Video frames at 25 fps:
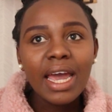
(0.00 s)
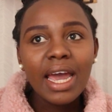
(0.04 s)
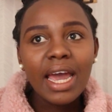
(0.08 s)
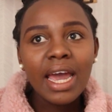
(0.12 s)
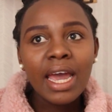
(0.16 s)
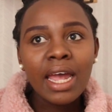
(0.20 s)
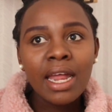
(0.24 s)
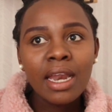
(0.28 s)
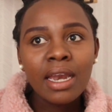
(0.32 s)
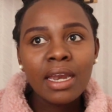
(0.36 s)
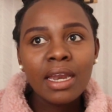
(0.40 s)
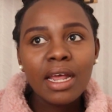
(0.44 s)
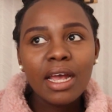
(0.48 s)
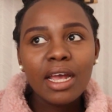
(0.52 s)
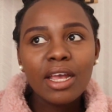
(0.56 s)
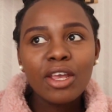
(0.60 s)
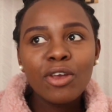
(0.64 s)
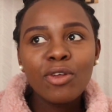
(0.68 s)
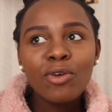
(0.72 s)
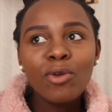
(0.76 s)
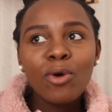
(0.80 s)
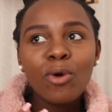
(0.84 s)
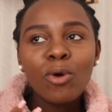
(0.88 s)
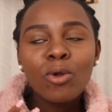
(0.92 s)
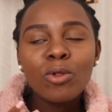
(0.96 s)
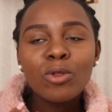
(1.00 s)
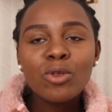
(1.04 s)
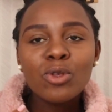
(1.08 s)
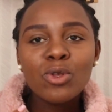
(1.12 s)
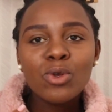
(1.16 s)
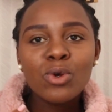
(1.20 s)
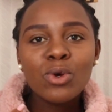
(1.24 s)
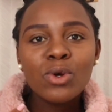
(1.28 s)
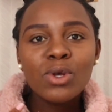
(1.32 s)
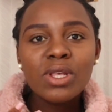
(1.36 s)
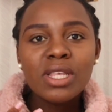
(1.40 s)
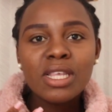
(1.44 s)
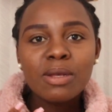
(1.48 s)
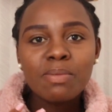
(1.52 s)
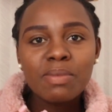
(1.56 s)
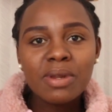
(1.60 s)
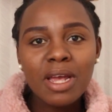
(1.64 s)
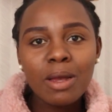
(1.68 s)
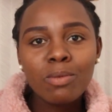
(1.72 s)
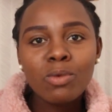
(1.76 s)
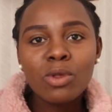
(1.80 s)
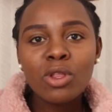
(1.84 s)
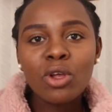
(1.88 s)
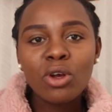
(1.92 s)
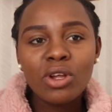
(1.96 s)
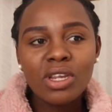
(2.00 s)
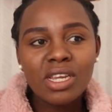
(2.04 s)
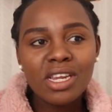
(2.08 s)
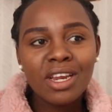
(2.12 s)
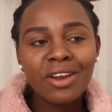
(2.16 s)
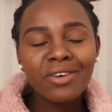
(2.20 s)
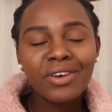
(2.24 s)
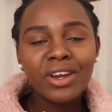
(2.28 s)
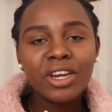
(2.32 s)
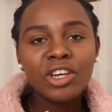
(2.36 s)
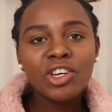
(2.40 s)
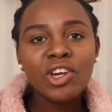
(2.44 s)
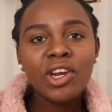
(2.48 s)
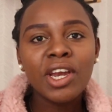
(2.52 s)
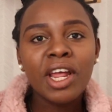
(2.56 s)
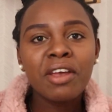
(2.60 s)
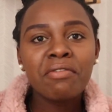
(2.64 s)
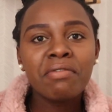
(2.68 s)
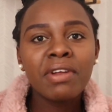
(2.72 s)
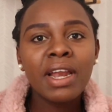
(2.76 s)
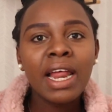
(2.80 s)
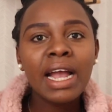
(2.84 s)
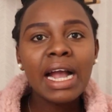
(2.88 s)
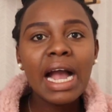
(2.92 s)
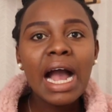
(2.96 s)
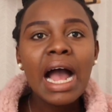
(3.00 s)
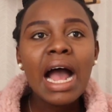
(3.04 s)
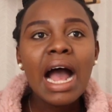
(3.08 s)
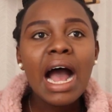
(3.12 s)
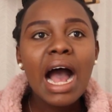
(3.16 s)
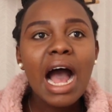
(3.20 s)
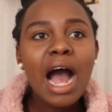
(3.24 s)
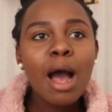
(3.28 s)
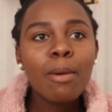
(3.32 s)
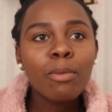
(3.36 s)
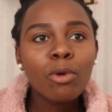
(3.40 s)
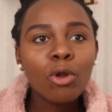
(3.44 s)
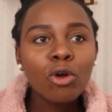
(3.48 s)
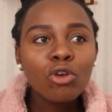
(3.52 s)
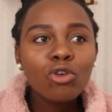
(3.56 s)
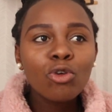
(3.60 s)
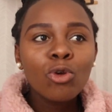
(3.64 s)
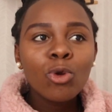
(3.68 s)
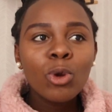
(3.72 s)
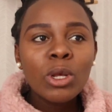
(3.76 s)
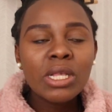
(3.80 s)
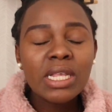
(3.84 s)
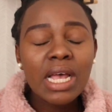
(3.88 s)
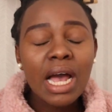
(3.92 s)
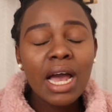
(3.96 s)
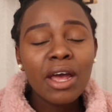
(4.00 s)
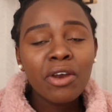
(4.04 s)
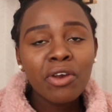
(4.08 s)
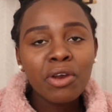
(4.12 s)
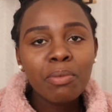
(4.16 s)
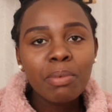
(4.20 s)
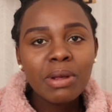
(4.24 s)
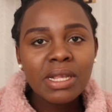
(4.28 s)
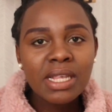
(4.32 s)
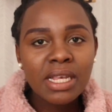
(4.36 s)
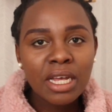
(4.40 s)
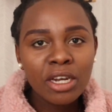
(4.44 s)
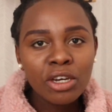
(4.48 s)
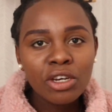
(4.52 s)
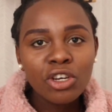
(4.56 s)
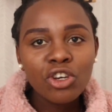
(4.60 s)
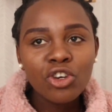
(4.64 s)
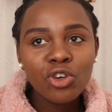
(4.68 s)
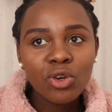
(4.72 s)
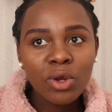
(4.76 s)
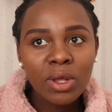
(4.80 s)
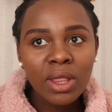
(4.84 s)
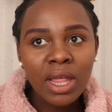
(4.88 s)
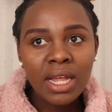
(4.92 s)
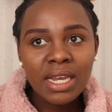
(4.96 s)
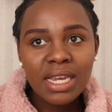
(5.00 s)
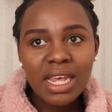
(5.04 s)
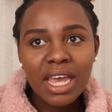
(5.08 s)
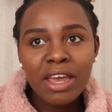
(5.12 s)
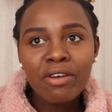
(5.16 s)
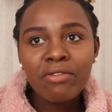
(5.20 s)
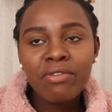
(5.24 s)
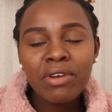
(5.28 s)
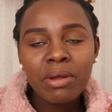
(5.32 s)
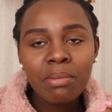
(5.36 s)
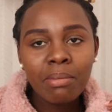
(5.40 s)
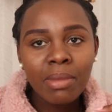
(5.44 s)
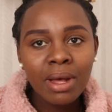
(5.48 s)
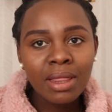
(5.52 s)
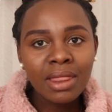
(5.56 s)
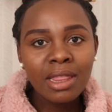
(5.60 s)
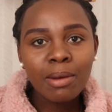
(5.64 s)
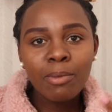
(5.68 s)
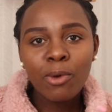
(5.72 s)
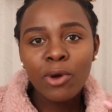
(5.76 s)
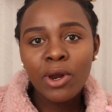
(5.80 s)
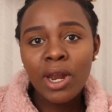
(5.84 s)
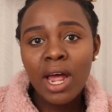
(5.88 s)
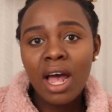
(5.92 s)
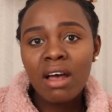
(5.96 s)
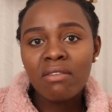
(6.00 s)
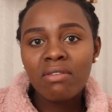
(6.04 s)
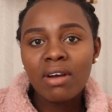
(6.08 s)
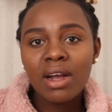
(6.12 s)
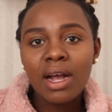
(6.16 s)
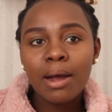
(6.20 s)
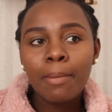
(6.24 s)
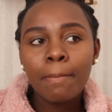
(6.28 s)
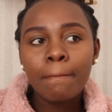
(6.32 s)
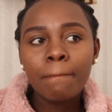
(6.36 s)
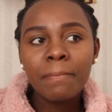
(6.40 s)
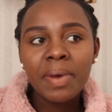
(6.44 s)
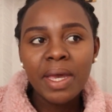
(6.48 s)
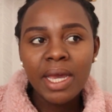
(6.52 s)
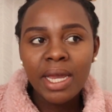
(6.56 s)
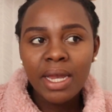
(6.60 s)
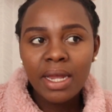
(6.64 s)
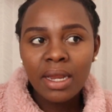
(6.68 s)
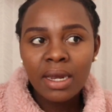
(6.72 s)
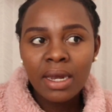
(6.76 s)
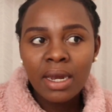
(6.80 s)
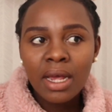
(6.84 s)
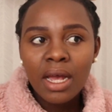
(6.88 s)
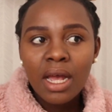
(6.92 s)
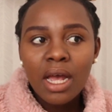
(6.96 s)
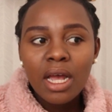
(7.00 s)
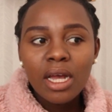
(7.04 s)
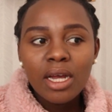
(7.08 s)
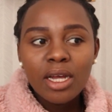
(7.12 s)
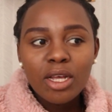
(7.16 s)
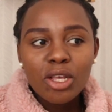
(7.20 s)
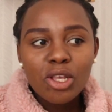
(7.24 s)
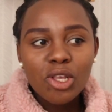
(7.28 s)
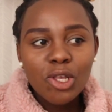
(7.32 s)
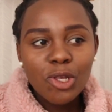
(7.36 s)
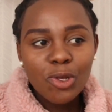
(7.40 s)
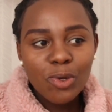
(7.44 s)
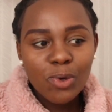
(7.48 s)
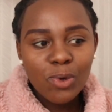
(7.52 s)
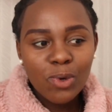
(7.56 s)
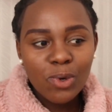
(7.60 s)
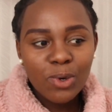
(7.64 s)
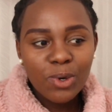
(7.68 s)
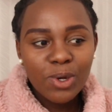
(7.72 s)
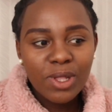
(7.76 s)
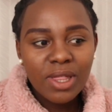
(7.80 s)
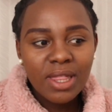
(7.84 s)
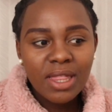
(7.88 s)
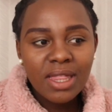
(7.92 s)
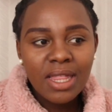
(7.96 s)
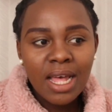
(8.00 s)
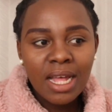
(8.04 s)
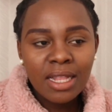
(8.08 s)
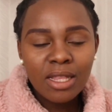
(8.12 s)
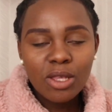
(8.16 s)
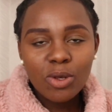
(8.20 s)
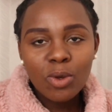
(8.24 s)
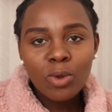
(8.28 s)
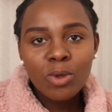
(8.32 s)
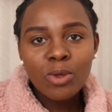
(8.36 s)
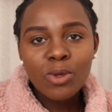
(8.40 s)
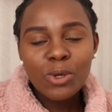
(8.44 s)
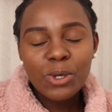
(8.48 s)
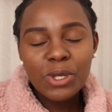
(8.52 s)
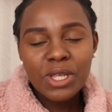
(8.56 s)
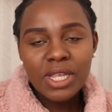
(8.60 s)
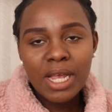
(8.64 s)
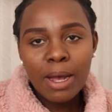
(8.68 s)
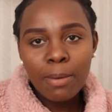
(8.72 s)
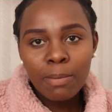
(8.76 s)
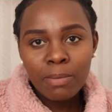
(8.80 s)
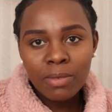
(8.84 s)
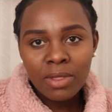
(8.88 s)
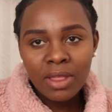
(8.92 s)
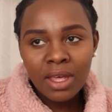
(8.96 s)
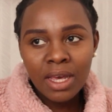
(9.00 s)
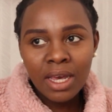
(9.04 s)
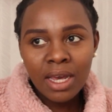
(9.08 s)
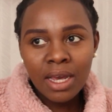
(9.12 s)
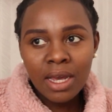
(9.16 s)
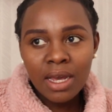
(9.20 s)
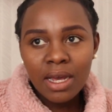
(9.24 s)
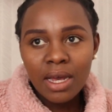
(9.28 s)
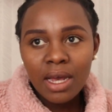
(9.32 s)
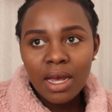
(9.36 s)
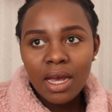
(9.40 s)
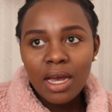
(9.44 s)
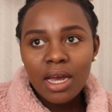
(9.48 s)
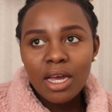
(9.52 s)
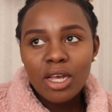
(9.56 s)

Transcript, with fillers: And you know, also sometimes with content creation, I feel like I'm not always 100% sure that every month I'm gonna have a campaign. So that's also something.